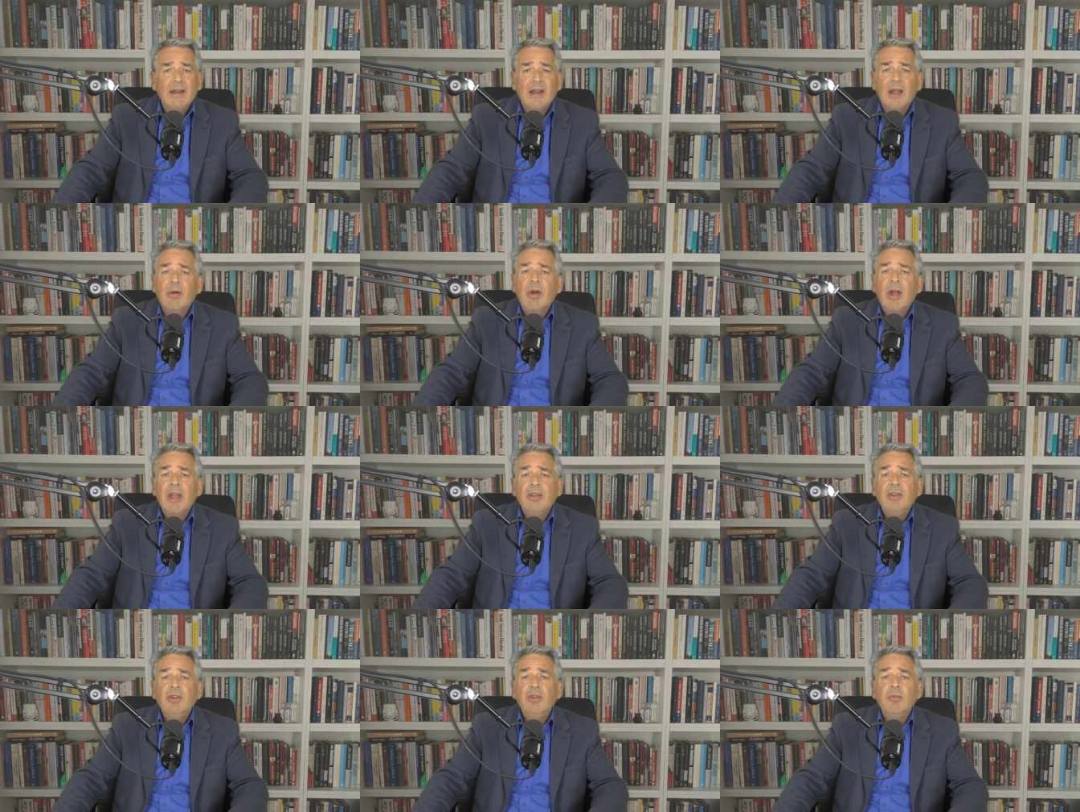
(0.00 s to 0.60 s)
Now,
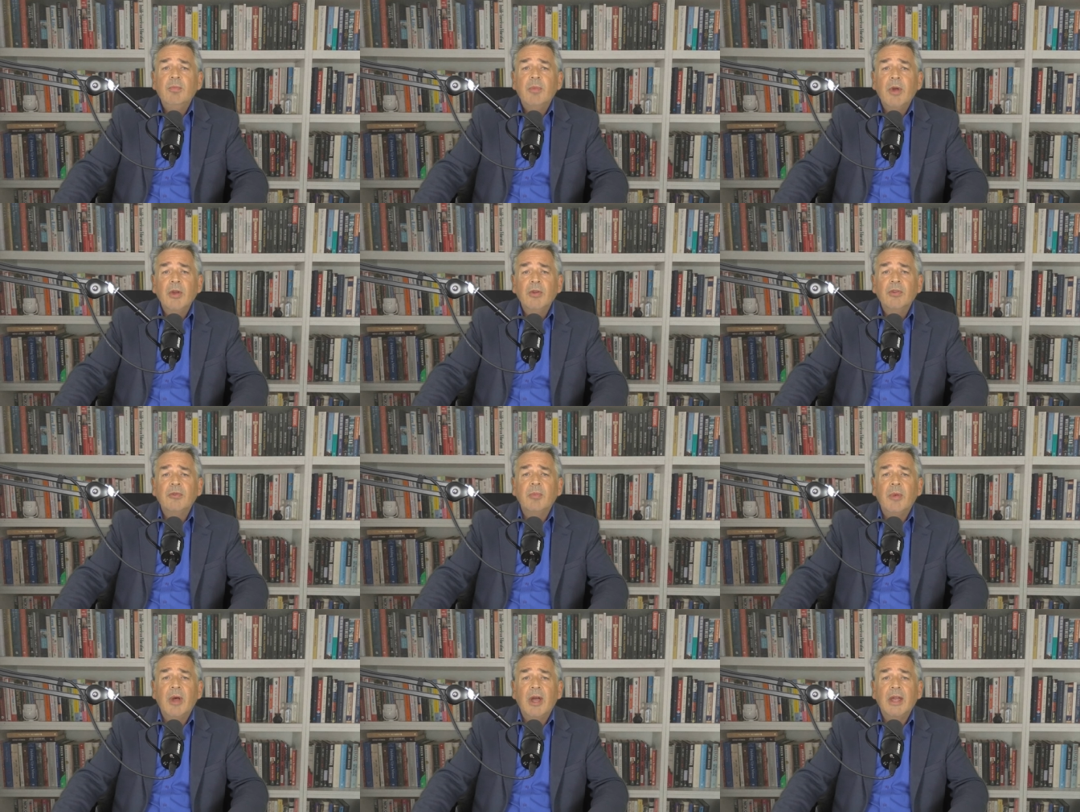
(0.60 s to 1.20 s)
I knew
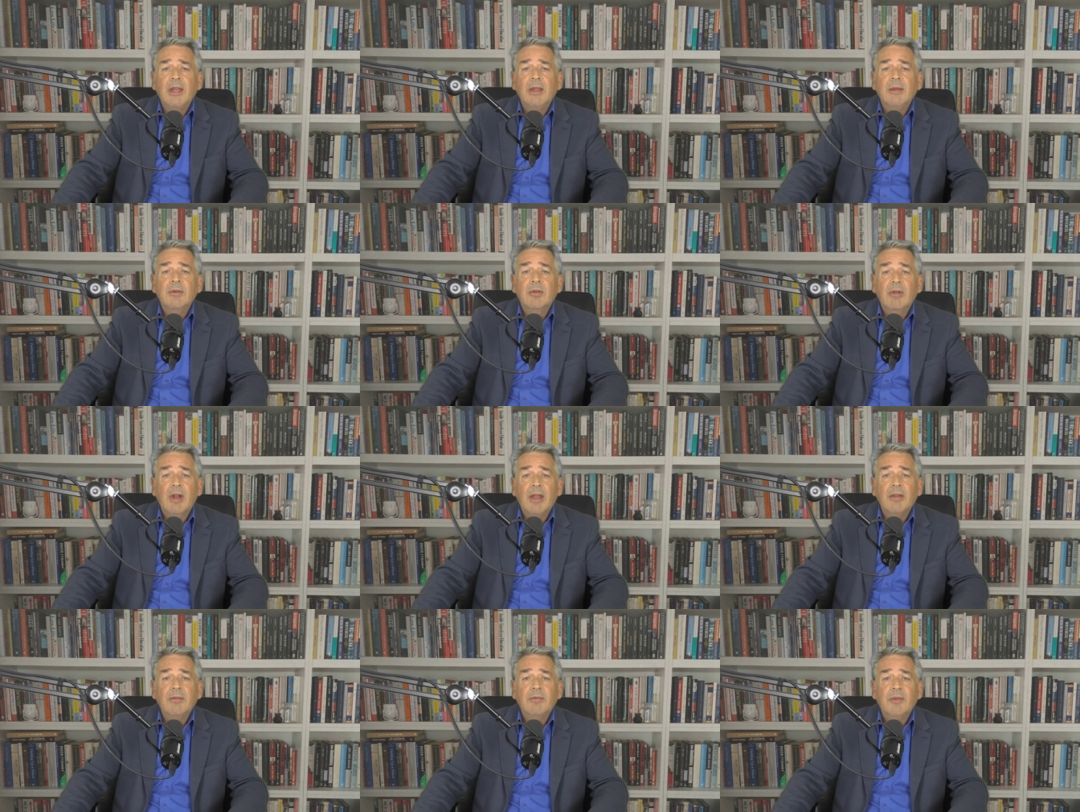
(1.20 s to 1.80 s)
both my
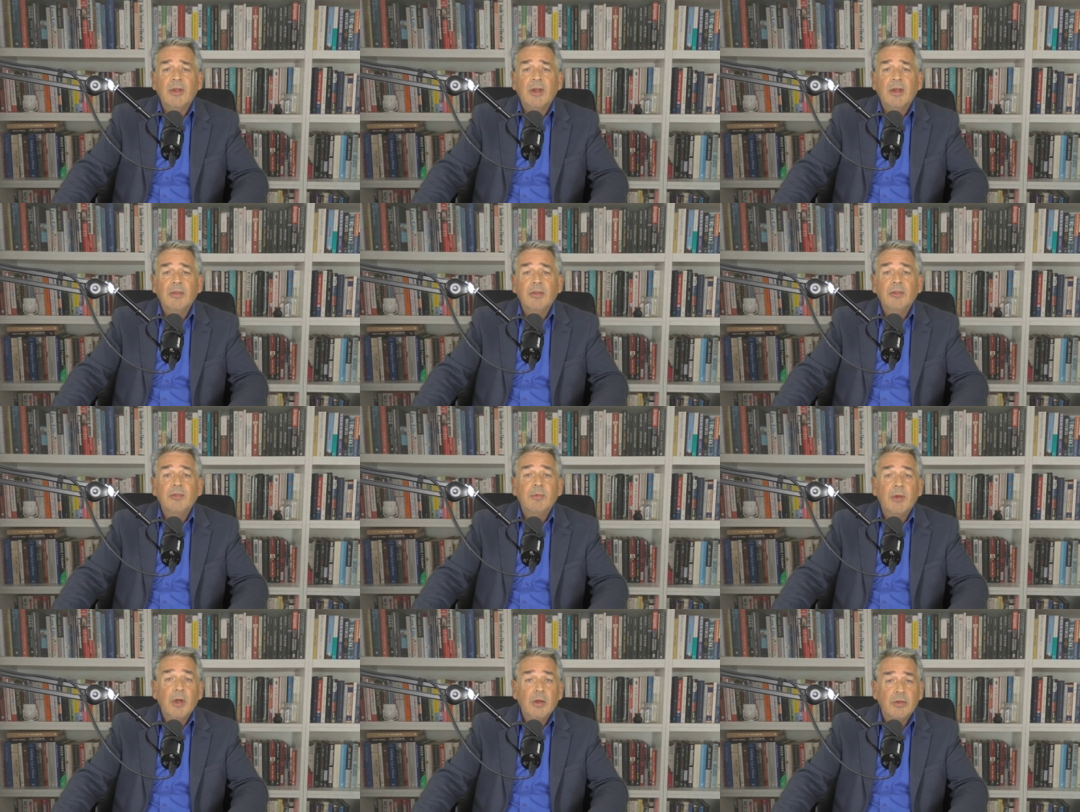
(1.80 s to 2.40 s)

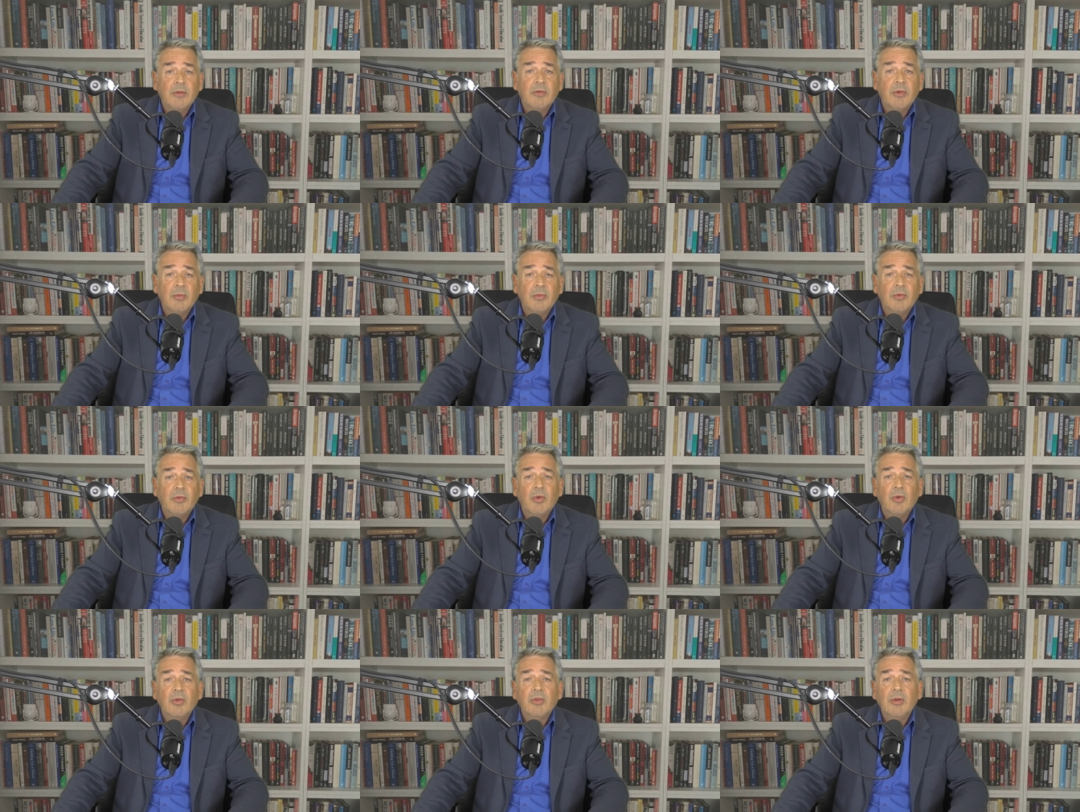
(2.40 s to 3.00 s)
grandfathers, both of them
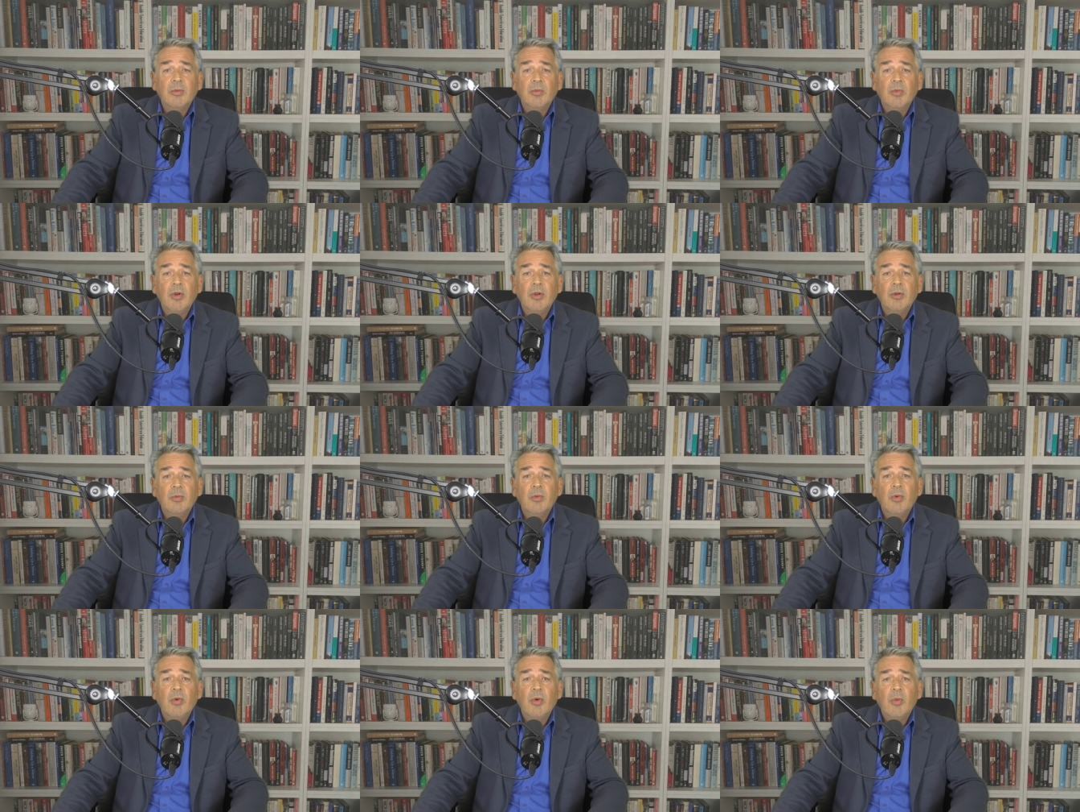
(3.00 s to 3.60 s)
fought in
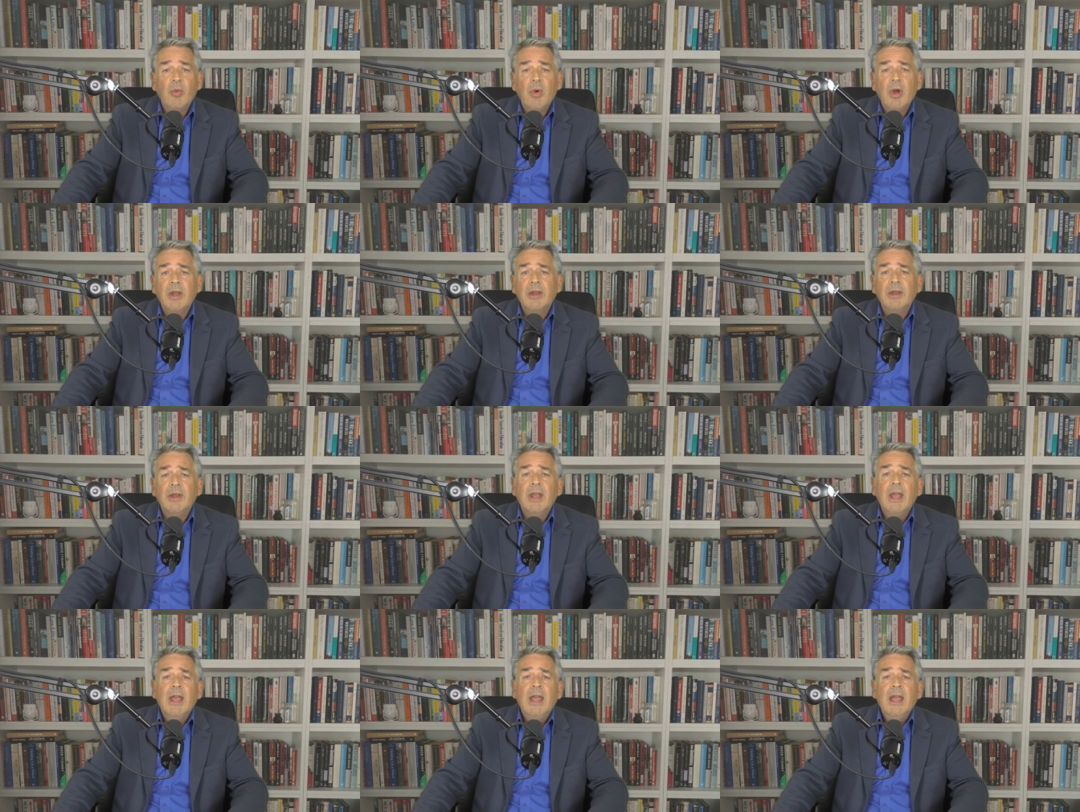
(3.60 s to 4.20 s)
World War
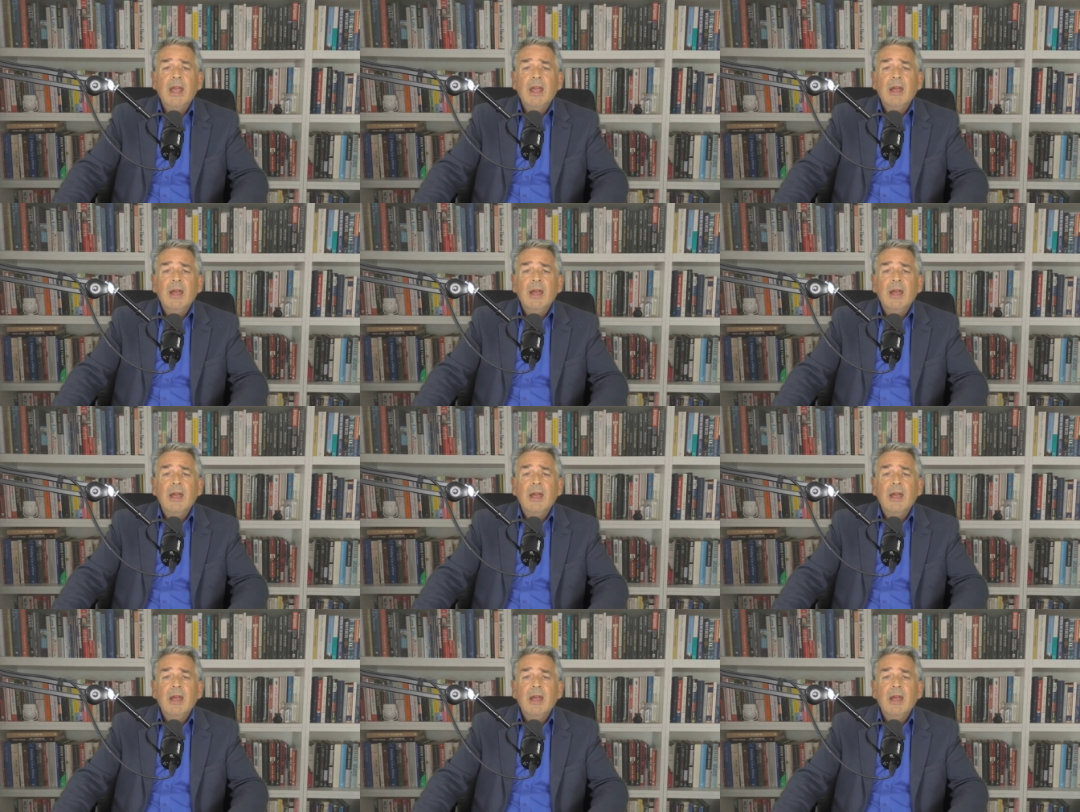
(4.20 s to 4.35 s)
I,